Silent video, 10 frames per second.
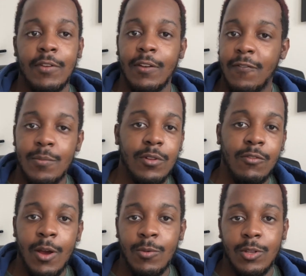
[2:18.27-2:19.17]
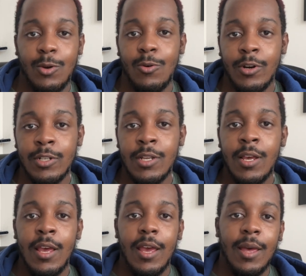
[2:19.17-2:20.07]
to fumble around with the cords.
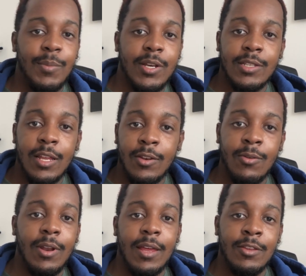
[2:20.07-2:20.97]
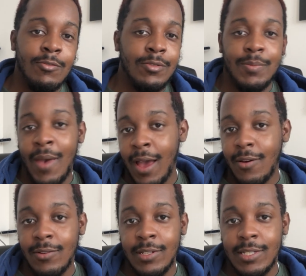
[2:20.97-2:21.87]
And because I don't use Mac
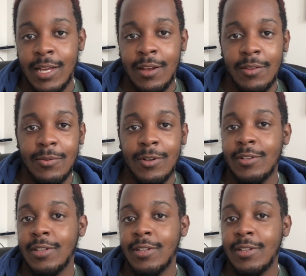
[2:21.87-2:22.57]
on this side of the world,